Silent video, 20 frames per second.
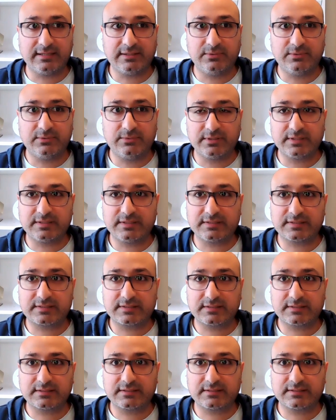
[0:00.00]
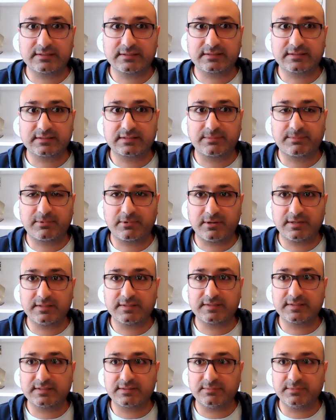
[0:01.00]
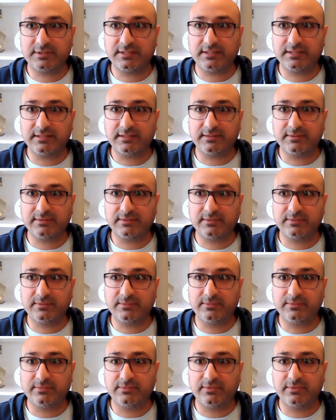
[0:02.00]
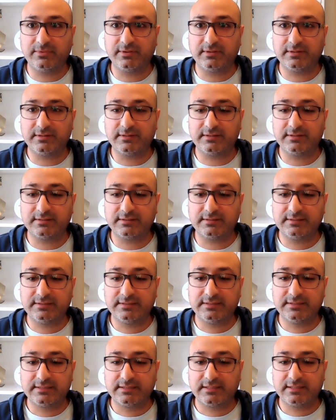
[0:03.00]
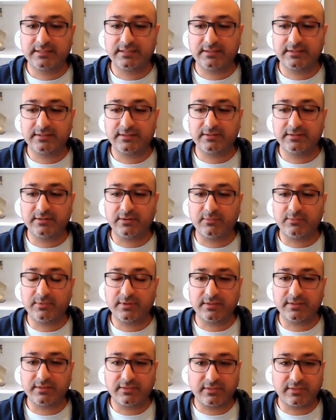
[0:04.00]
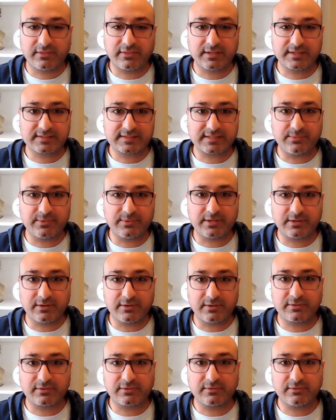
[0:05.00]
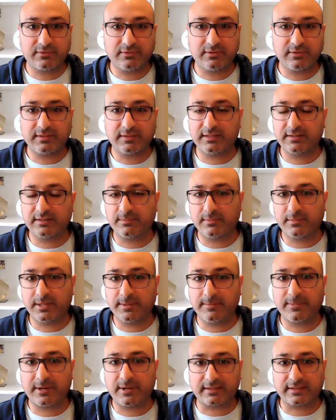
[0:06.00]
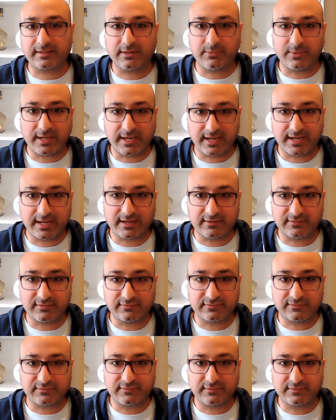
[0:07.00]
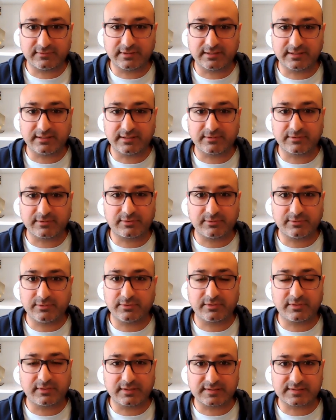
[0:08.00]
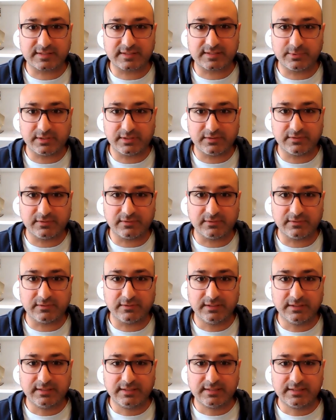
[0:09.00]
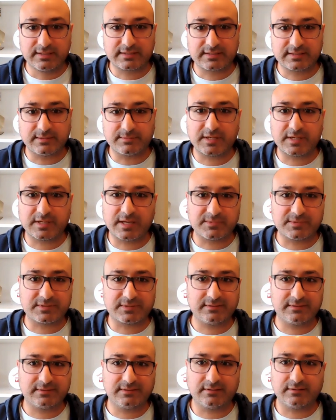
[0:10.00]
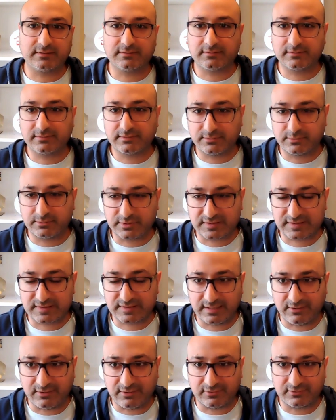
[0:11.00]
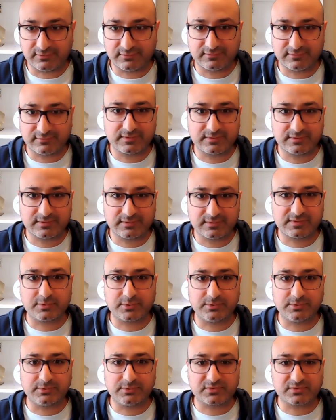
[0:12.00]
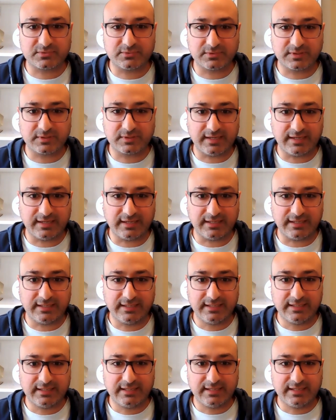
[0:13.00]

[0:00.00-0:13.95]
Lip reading: it always surprises me the things that we go through and the impact that we have through the things that we do. Sometimes, you know, we're sat on Zoom calls all day,